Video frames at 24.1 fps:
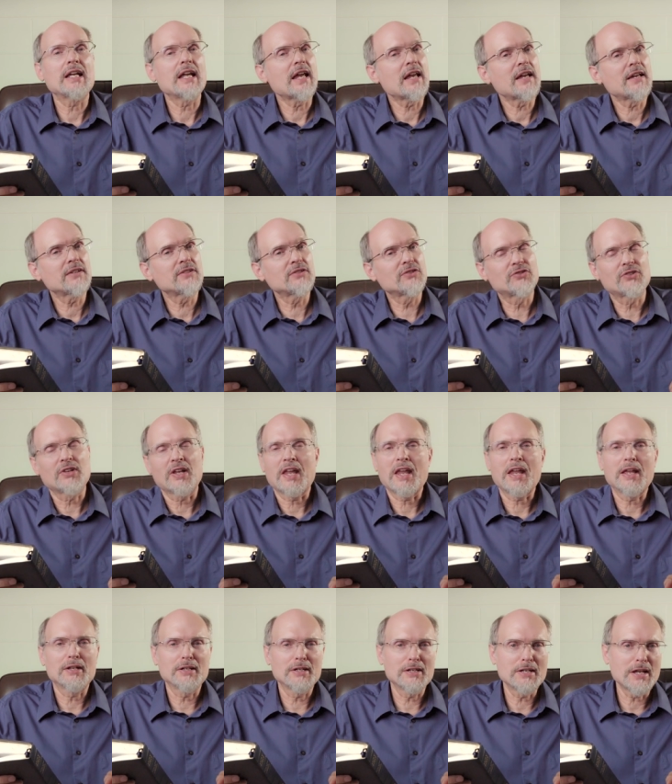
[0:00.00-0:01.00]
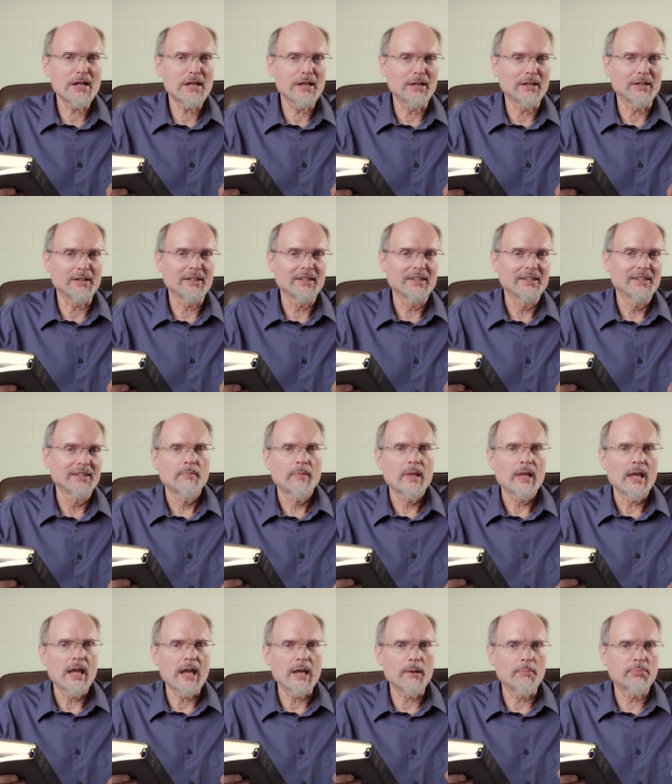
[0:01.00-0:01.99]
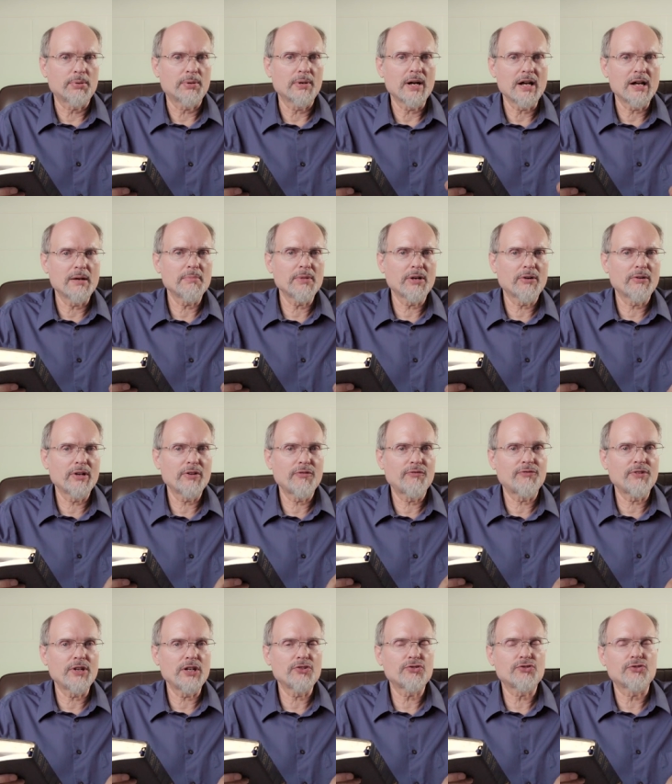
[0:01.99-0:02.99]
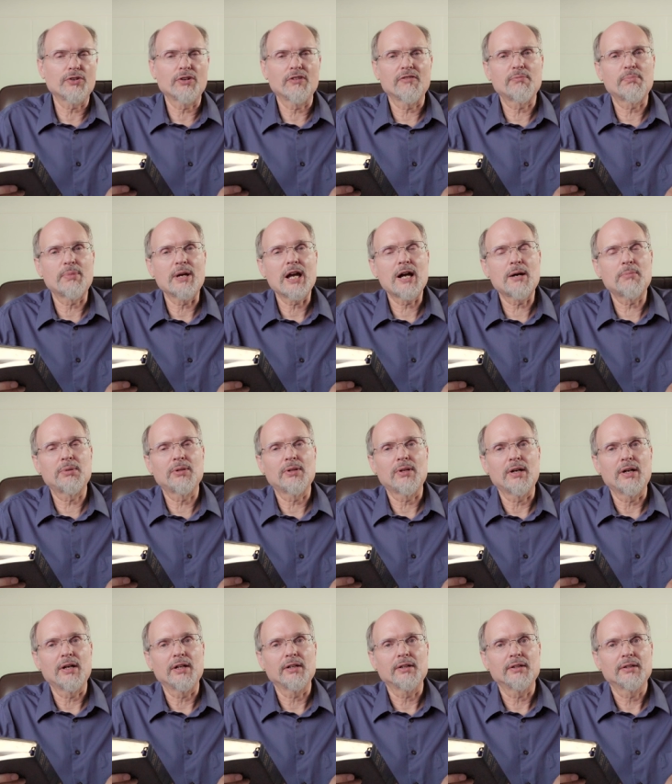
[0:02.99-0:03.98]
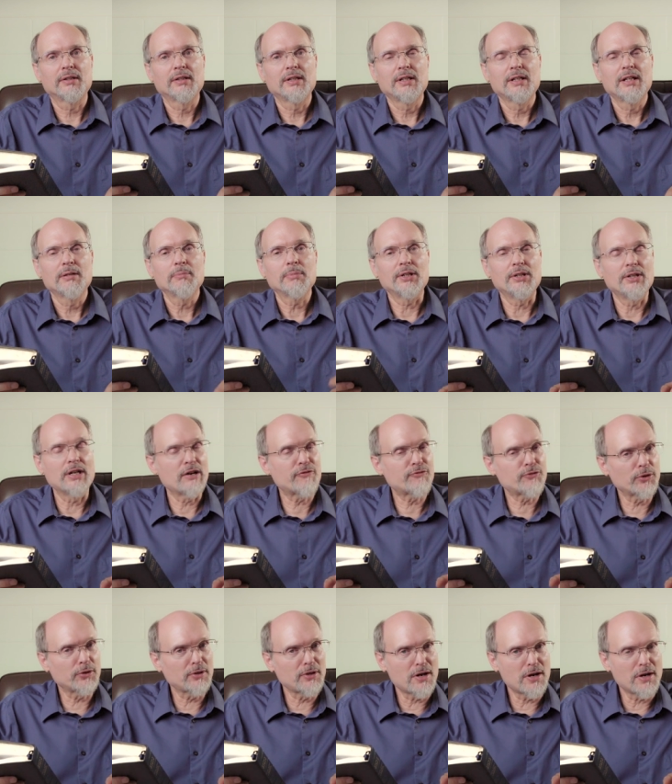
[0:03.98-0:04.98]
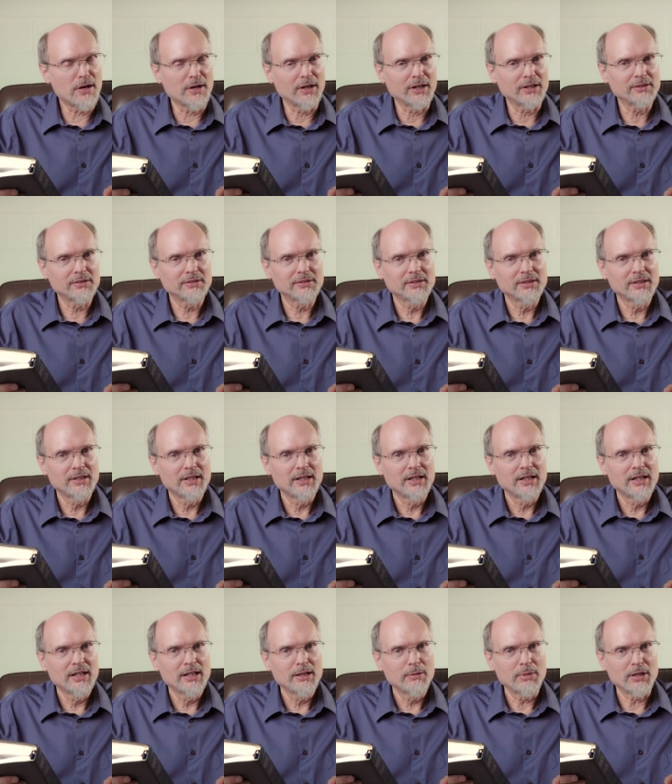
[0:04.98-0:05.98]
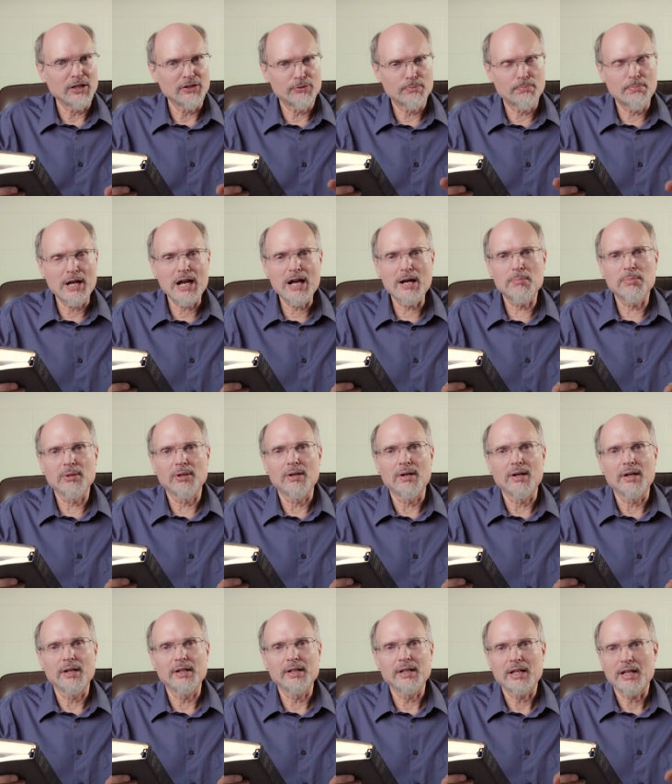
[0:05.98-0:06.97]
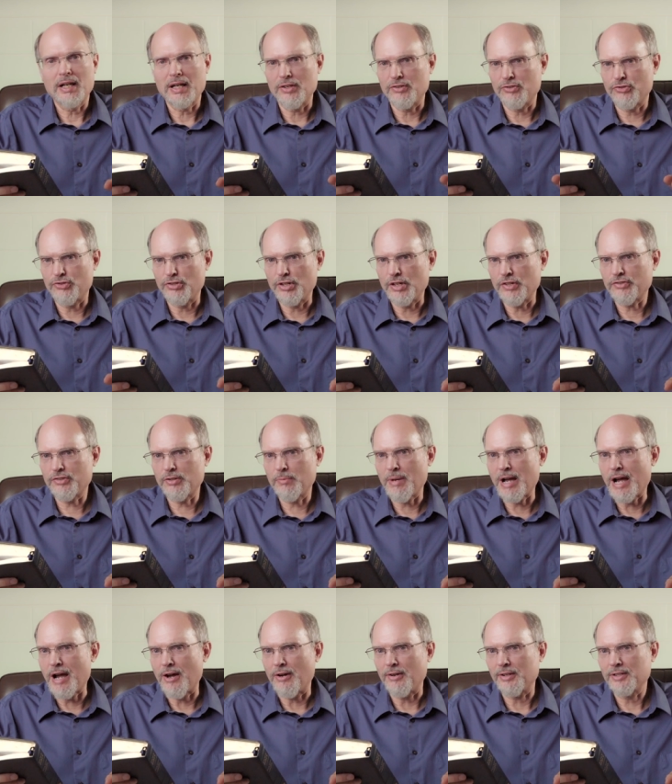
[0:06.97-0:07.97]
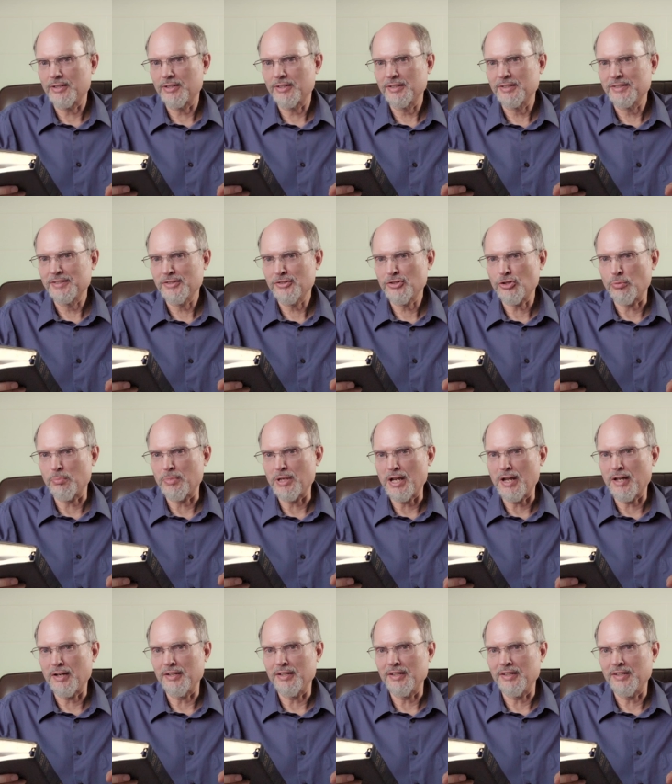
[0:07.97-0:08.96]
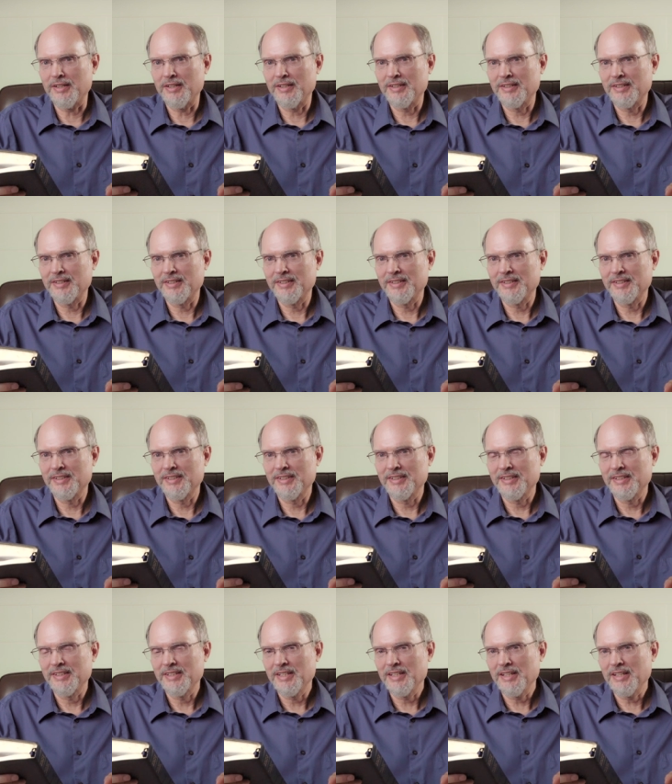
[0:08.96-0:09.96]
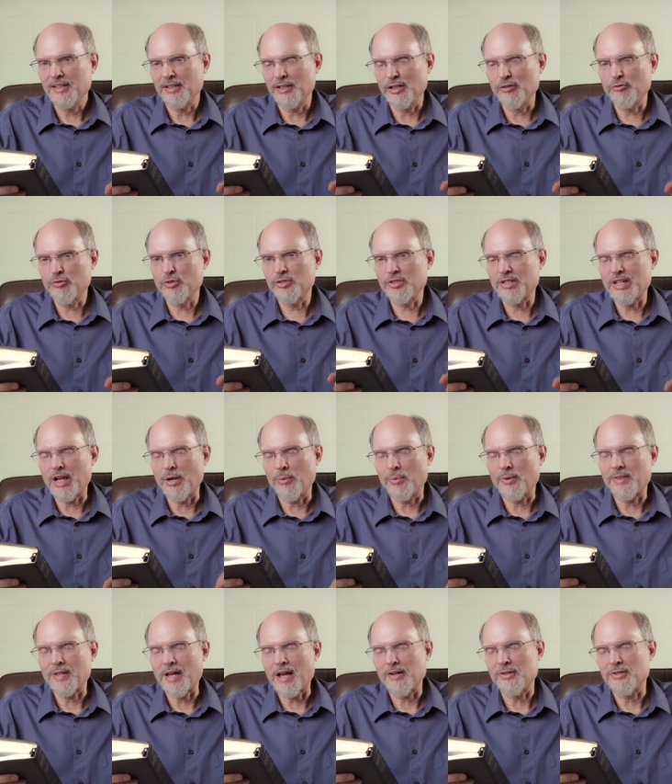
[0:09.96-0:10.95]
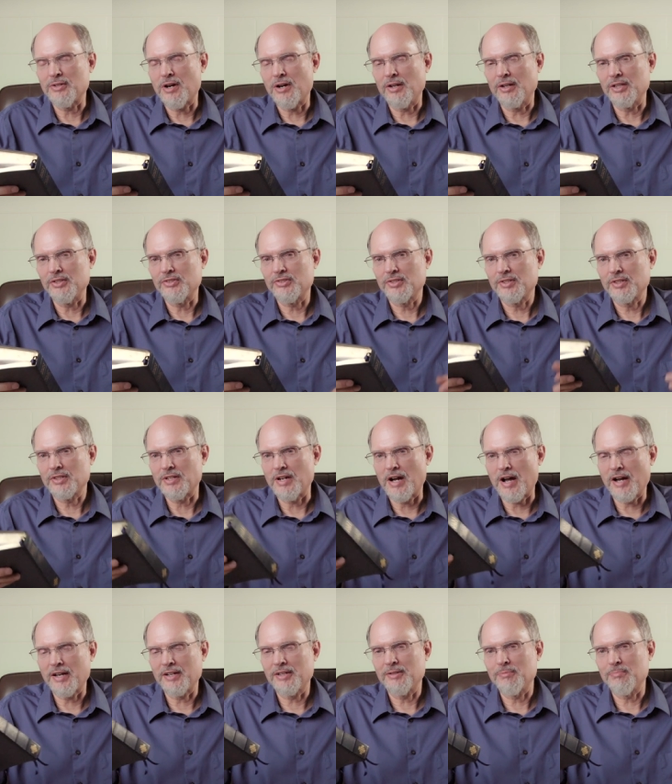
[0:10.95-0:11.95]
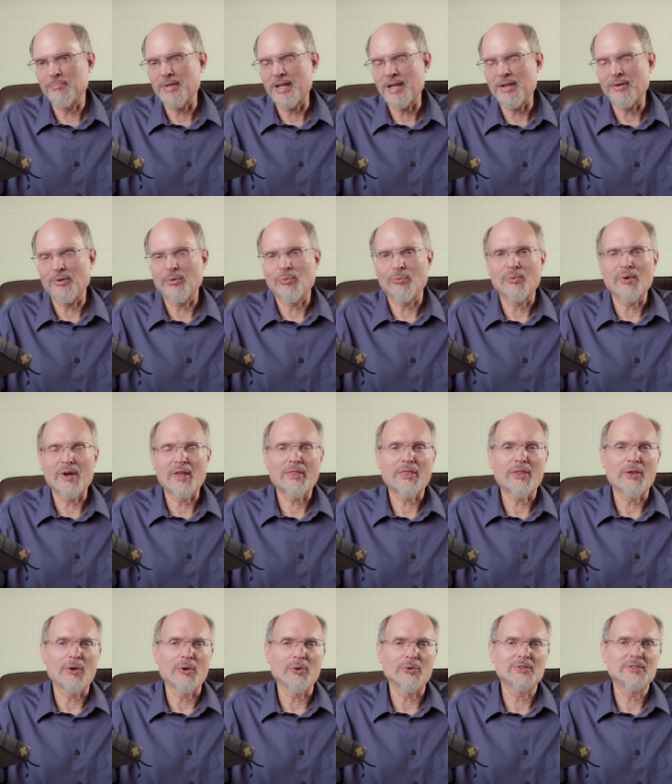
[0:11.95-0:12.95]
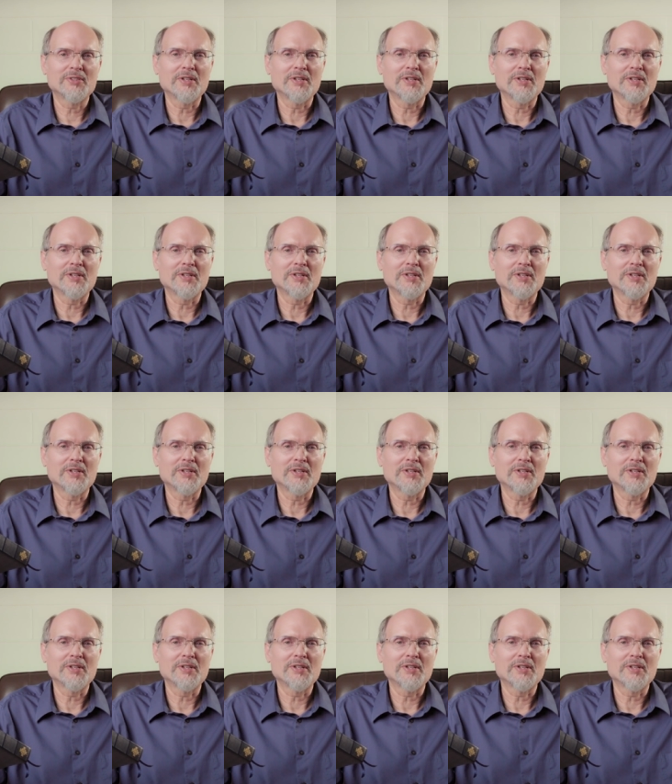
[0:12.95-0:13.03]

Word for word: is indeed a primary feature of Babylon, but not for long, because Babylon is just about to be ended. Live your day with that knowledge. God be with you